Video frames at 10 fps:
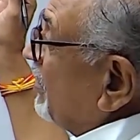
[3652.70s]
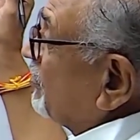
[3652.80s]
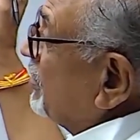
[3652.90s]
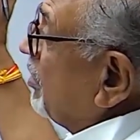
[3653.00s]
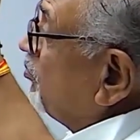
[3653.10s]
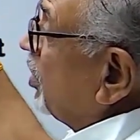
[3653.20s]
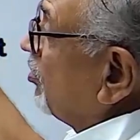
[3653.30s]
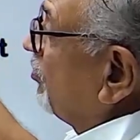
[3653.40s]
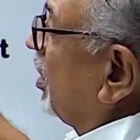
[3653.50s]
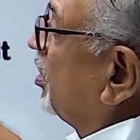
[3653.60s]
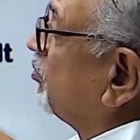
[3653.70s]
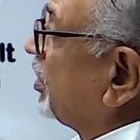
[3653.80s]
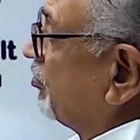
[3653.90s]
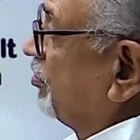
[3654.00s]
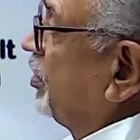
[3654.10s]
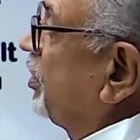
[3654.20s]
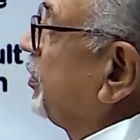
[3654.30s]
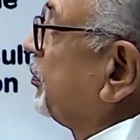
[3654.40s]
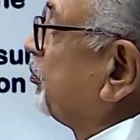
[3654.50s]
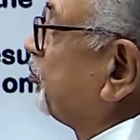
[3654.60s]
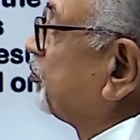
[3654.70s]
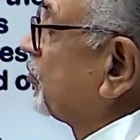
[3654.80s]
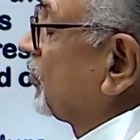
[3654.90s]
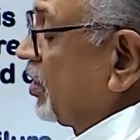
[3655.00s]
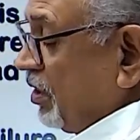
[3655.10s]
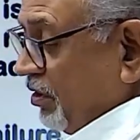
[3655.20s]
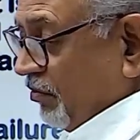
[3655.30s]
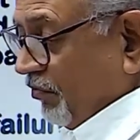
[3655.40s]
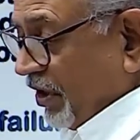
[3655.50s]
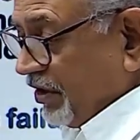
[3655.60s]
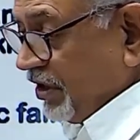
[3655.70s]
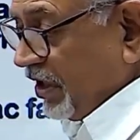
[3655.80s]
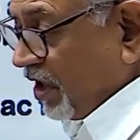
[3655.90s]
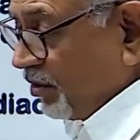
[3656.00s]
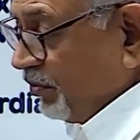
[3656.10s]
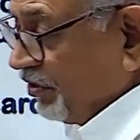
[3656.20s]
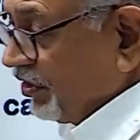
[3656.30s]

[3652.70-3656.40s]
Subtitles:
number of RBC, when the RBC